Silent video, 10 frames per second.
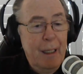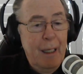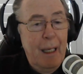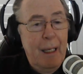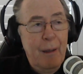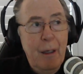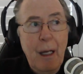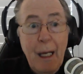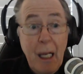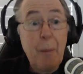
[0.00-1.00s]
And
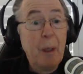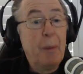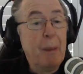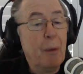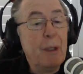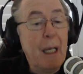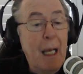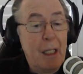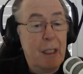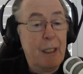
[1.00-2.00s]
a couple of people did
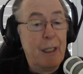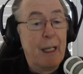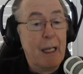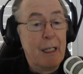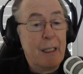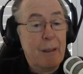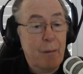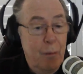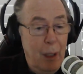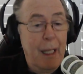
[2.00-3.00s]
actually guess.
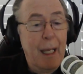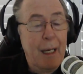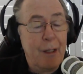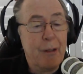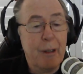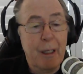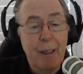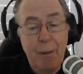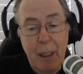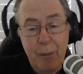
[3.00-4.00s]
Well, they had a try.
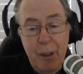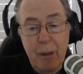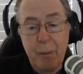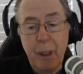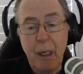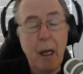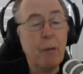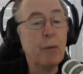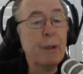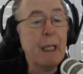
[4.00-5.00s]
That was good, but I
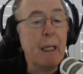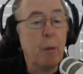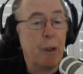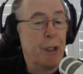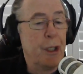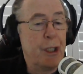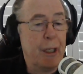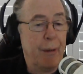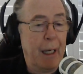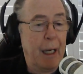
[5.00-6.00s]
really wasn't
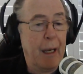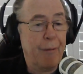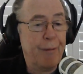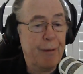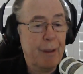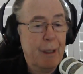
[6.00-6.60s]
showing enough.